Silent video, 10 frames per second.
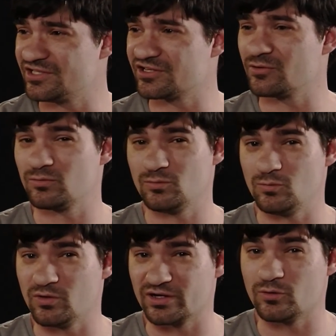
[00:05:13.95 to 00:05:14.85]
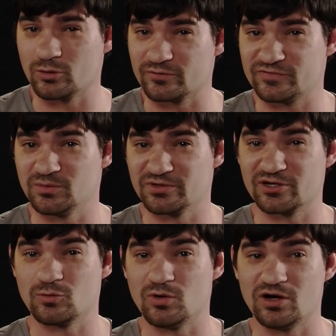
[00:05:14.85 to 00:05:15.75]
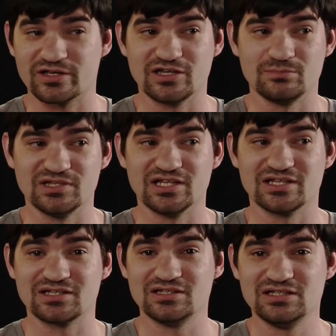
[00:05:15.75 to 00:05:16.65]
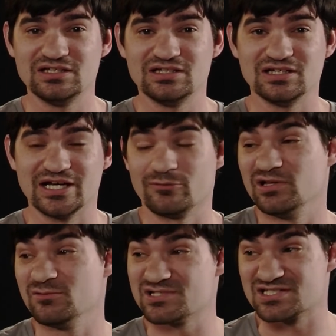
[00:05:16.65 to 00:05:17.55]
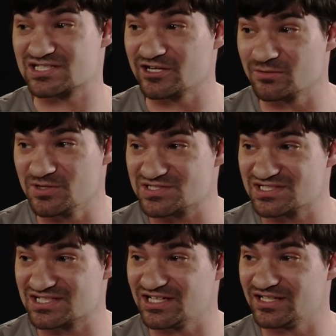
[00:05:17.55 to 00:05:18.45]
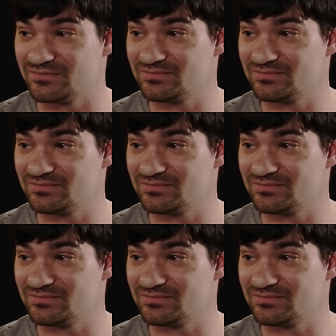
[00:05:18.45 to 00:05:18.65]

They're gonna want a horror film. They're gonna walk out and be like, I really wasn't scared most of the time.